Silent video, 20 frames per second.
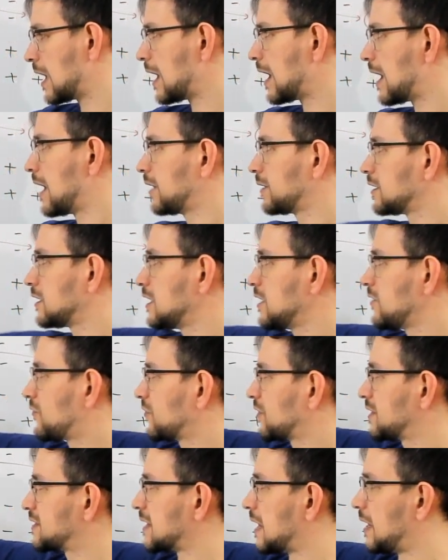And if
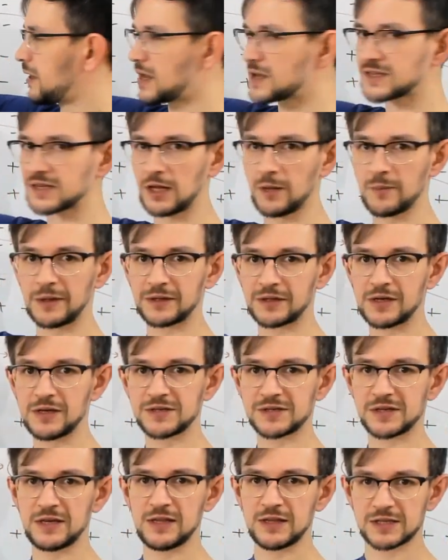the last element
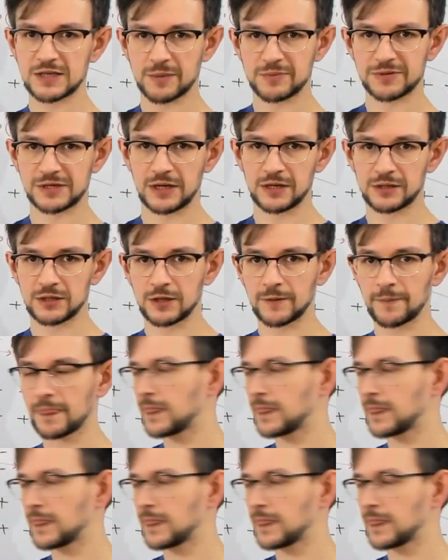is in subset,